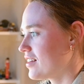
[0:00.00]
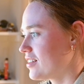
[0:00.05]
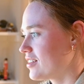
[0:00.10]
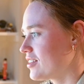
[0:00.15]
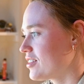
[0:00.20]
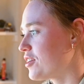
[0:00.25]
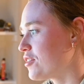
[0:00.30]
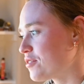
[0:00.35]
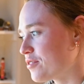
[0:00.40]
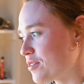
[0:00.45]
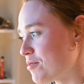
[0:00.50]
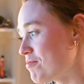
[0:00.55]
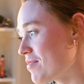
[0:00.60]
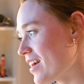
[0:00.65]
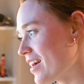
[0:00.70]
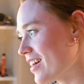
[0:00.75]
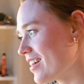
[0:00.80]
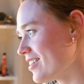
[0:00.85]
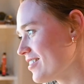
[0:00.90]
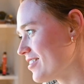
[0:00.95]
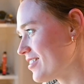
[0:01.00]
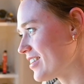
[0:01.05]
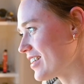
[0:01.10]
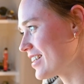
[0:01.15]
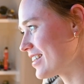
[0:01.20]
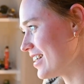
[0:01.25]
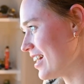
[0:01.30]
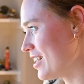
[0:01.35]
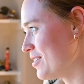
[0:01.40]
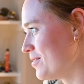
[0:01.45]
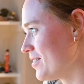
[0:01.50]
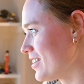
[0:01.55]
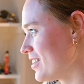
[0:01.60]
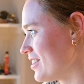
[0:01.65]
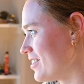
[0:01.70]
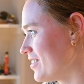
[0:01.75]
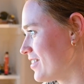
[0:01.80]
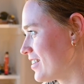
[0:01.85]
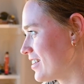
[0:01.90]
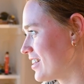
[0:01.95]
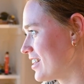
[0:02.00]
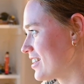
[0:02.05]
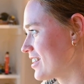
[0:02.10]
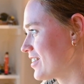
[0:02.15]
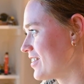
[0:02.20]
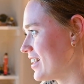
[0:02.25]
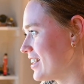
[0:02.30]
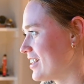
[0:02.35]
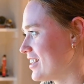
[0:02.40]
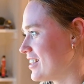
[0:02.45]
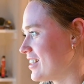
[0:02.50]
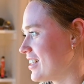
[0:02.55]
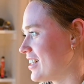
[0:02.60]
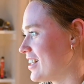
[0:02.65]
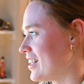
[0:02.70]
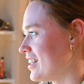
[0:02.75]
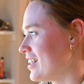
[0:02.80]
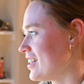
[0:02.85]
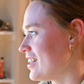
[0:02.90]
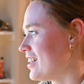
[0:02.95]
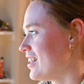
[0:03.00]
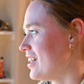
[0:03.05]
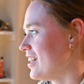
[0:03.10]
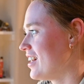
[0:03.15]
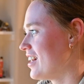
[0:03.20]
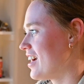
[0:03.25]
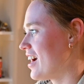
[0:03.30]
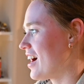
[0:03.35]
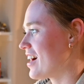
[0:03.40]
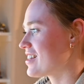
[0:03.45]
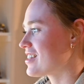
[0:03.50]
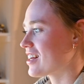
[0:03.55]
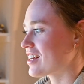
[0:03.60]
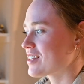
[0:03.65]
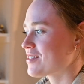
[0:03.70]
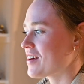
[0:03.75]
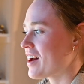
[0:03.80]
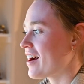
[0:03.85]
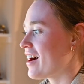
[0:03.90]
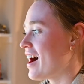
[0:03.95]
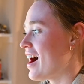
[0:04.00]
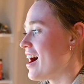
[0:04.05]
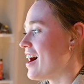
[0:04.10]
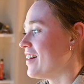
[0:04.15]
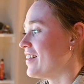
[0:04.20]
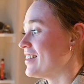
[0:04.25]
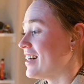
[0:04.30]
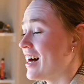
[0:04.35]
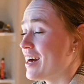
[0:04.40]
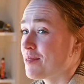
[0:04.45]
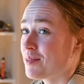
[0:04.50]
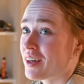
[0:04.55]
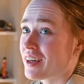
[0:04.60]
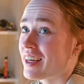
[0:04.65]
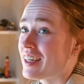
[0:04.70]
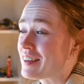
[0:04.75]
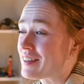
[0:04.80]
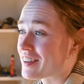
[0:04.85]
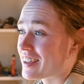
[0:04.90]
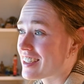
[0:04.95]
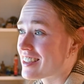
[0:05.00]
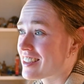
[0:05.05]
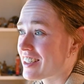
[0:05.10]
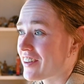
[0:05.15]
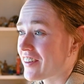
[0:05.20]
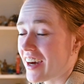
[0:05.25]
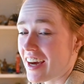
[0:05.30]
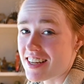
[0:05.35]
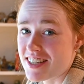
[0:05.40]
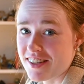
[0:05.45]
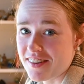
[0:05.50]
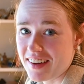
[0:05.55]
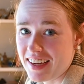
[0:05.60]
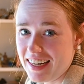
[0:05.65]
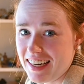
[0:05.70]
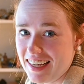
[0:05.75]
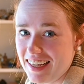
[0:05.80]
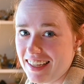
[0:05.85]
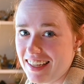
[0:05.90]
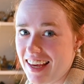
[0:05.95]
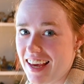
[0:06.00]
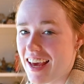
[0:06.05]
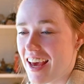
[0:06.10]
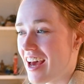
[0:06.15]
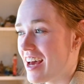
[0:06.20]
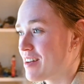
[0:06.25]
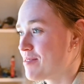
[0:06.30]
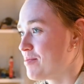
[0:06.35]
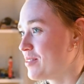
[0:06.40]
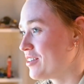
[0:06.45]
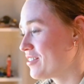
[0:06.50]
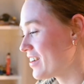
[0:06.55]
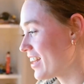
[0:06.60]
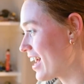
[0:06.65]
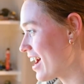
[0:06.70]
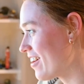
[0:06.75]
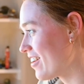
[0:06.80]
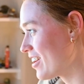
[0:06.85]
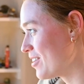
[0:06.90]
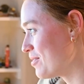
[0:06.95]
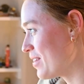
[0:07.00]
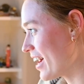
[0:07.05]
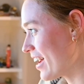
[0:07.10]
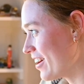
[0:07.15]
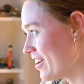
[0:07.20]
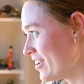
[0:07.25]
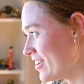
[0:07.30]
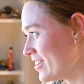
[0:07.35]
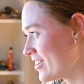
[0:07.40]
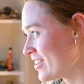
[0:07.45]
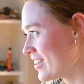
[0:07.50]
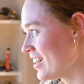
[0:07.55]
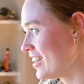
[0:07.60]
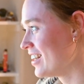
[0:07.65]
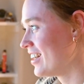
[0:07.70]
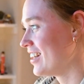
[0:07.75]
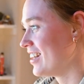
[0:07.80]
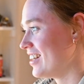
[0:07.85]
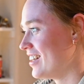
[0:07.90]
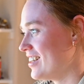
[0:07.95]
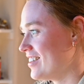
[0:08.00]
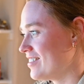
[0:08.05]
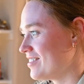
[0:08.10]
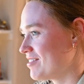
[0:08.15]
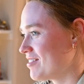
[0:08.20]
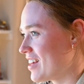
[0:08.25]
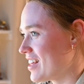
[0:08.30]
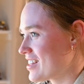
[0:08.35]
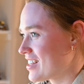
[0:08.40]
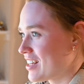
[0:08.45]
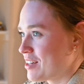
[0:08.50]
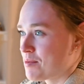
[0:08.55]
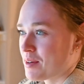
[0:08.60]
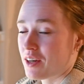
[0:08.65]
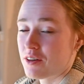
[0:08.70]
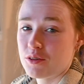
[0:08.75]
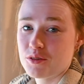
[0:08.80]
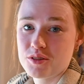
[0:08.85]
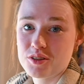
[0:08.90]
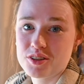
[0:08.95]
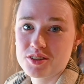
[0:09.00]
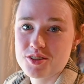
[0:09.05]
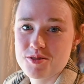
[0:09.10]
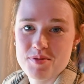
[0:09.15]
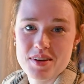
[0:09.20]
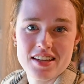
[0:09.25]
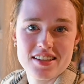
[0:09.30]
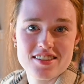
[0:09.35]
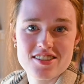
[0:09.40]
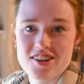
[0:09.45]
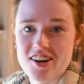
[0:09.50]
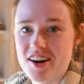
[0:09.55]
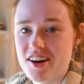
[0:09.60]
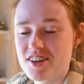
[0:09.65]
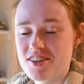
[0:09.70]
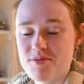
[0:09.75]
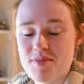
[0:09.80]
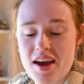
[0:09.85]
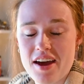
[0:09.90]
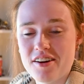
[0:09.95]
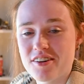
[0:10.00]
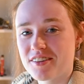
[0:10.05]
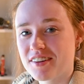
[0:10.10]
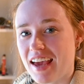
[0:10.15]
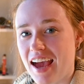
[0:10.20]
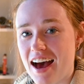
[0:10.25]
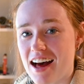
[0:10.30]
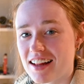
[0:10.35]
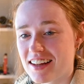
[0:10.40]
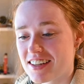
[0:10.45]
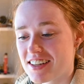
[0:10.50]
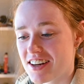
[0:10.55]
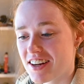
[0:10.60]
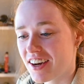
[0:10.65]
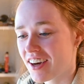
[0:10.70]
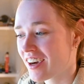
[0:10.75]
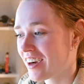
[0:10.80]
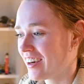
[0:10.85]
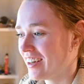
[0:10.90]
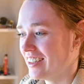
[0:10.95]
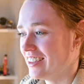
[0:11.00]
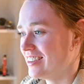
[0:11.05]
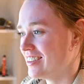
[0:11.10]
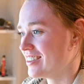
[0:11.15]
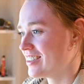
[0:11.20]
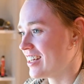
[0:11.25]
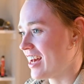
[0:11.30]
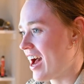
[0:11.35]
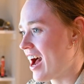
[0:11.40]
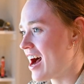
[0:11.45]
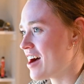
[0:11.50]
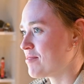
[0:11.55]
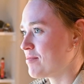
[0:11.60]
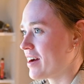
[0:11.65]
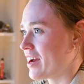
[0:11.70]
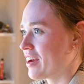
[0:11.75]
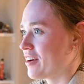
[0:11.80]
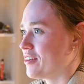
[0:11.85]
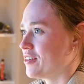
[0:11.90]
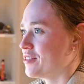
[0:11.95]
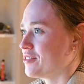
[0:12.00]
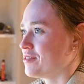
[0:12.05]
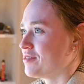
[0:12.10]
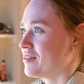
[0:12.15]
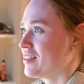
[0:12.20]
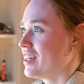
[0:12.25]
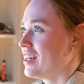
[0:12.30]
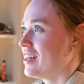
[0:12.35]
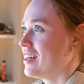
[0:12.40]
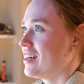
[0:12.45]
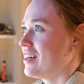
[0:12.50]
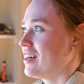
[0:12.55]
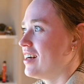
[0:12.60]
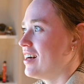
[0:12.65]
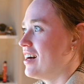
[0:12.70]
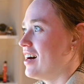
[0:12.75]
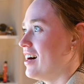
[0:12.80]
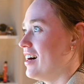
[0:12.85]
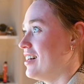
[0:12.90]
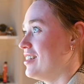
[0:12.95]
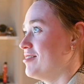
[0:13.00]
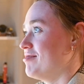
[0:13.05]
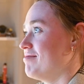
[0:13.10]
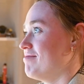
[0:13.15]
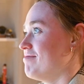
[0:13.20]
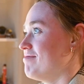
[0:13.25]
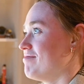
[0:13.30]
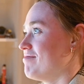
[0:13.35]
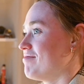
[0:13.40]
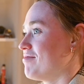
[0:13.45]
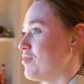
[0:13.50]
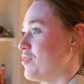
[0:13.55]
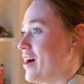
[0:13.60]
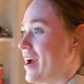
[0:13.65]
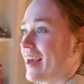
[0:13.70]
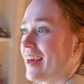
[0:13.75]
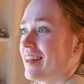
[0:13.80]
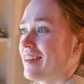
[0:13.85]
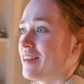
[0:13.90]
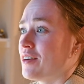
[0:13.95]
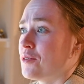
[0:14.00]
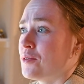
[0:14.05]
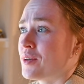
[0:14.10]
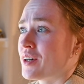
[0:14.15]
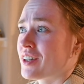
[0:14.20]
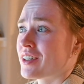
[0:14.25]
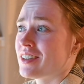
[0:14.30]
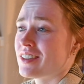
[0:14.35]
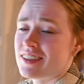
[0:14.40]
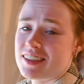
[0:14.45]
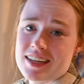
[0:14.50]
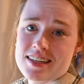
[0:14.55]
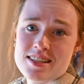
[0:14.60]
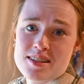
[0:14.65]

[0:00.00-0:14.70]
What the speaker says: So for me, for example, for this question, I talked about how I'm looking forward to graduating and moving out on my own. It's going to be cool to be in charge of my own calendar and to have my own way in the world, I